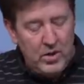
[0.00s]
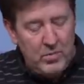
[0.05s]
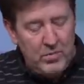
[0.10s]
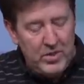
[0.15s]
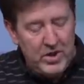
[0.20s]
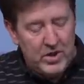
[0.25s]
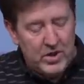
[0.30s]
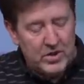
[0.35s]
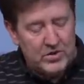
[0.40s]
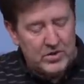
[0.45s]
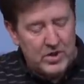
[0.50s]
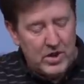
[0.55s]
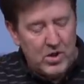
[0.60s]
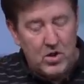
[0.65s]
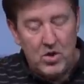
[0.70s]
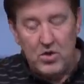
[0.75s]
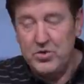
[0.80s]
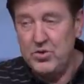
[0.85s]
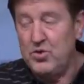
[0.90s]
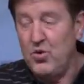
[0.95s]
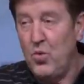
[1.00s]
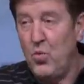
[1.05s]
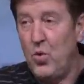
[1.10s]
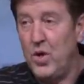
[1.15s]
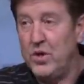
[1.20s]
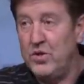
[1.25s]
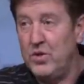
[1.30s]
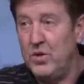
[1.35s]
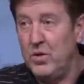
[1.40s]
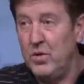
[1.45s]
because I also
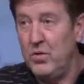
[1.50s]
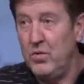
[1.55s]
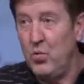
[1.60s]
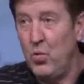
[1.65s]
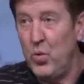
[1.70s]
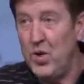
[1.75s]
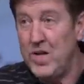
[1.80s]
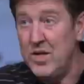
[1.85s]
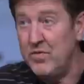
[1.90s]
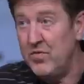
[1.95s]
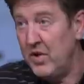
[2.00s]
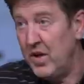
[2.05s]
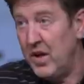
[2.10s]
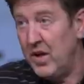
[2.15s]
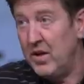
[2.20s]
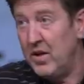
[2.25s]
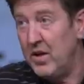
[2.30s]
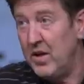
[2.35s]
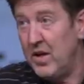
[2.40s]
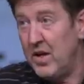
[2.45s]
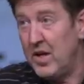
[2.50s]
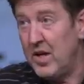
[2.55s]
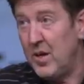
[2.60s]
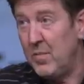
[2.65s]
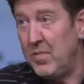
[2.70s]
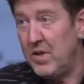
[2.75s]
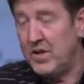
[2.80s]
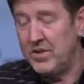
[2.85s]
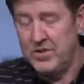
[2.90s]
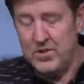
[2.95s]
want to weave in a
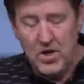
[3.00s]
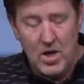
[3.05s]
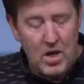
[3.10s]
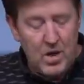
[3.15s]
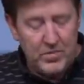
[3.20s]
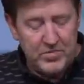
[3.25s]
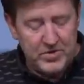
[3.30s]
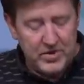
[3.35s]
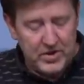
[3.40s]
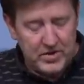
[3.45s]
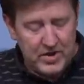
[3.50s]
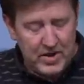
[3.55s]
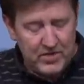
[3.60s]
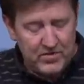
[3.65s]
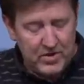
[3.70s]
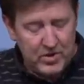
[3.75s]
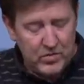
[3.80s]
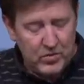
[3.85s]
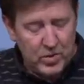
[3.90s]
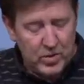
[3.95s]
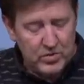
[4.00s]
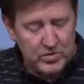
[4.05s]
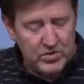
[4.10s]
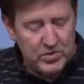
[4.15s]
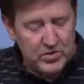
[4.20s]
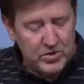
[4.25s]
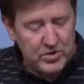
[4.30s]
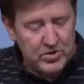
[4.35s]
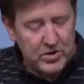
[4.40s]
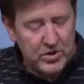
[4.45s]
couple of Psalms that David wrote.
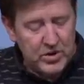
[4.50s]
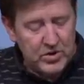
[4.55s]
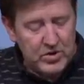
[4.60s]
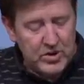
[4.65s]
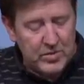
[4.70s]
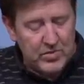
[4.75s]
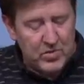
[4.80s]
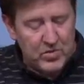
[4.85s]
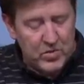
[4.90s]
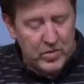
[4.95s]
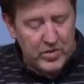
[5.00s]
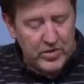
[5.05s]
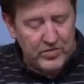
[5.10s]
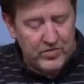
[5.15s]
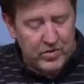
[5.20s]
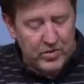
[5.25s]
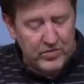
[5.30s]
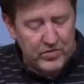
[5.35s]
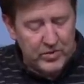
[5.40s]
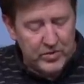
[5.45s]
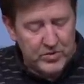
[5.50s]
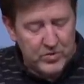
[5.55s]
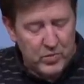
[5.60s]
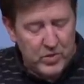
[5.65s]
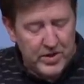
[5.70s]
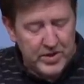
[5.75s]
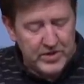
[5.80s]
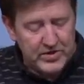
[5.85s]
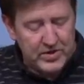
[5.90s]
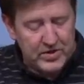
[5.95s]
So just look at chapter twenty-four, verse
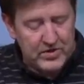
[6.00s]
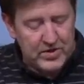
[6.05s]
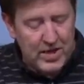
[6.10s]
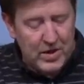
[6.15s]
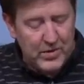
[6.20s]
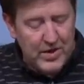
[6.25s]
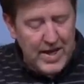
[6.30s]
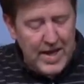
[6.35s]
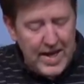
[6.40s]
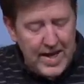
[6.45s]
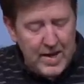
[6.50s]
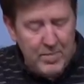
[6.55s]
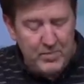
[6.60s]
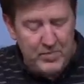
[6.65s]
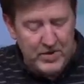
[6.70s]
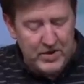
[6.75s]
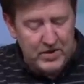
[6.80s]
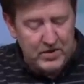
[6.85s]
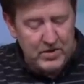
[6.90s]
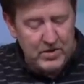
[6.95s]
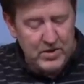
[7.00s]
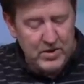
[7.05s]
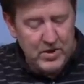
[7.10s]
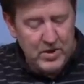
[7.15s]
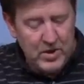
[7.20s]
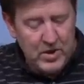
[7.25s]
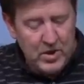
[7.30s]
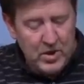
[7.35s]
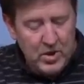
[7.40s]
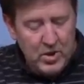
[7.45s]
one. It says, now it happened
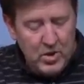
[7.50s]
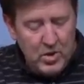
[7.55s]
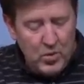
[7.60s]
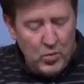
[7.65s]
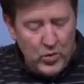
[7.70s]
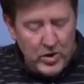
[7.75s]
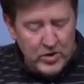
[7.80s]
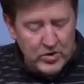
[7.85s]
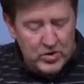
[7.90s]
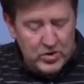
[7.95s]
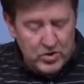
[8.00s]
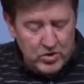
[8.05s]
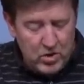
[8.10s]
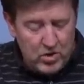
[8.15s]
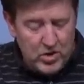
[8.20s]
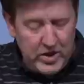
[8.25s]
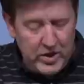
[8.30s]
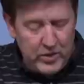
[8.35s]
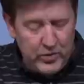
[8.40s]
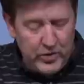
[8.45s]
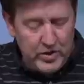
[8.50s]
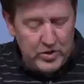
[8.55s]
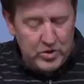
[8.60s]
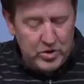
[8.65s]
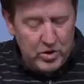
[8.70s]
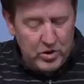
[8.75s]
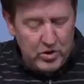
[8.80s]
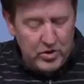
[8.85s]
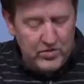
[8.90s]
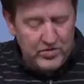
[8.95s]
when Saul had
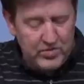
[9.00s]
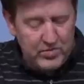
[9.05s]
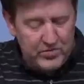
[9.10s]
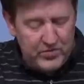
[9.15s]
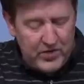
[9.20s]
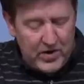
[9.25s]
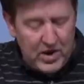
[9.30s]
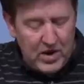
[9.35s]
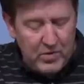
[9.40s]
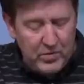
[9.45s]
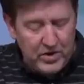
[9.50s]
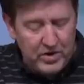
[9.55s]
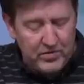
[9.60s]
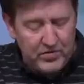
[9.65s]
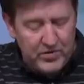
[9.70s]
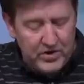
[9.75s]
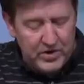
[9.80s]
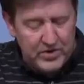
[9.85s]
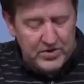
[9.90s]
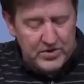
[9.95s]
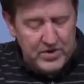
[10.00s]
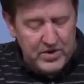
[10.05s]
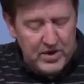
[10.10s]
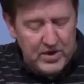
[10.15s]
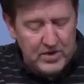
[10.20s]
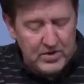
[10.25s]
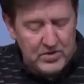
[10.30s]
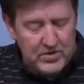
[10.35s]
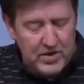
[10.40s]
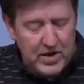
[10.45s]
returned from following the
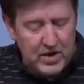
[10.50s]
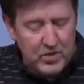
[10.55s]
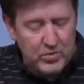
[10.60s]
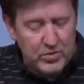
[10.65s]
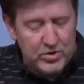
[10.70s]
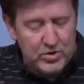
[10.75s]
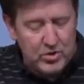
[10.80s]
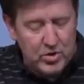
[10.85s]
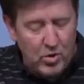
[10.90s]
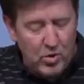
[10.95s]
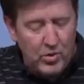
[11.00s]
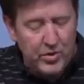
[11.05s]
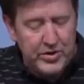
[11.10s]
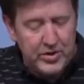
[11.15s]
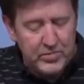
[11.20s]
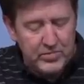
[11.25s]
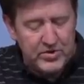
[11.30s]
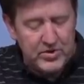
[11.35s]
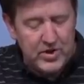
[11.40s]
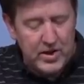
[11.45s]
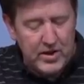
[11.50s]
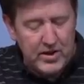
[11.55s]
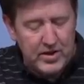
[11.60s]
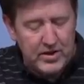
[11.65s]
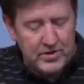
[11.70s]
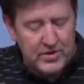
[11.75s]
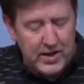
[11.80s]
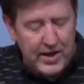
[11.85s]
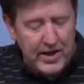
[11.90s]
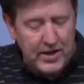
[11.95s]
Philistines that it was told him,
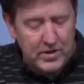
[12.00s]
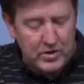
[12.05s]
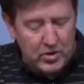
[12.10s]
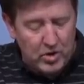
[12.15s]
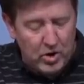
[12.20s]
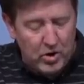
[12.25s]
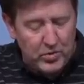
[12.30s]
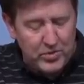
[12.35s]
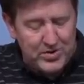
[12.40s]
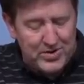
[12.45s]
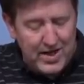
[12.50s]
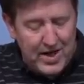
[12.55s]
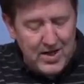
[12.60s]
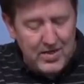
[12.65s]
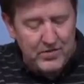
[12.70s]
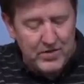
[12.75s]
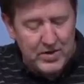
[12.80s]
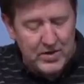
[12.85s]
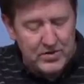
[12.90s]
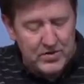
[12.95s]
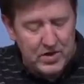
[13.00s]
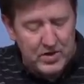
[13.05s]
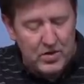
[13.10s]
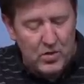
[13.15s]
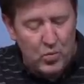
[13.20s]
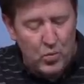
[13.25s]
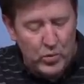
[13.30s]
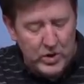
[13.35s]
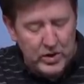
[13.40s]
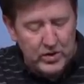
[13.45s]
saying, take note, David is in
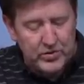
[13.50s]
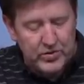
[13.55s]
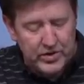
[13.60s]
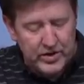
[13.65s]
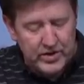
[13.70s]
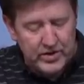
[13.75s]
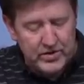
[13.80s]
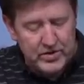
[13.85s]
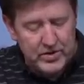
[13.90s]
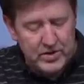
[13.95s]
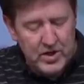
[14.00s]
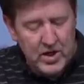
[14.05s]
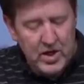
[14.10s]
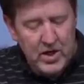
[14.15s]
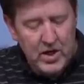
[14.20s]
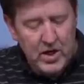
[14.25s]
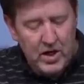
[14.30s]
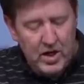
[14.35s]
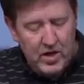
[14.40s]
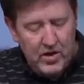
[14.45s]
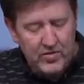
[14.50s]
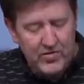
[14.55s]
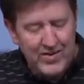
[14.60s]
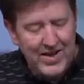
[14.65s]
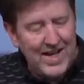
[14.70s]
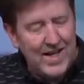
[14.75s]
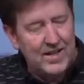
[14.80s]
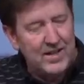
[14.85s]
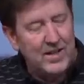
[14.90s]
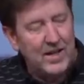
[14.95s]
the wilderness of
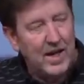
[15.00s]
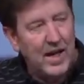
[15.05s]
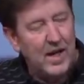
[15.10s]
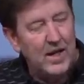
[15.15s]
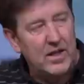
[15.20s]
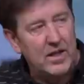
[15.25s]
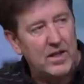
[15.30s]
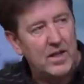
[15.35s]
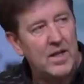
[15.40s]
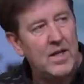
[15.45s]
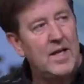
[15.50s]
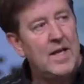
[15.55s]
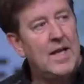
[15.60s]
En Gedi.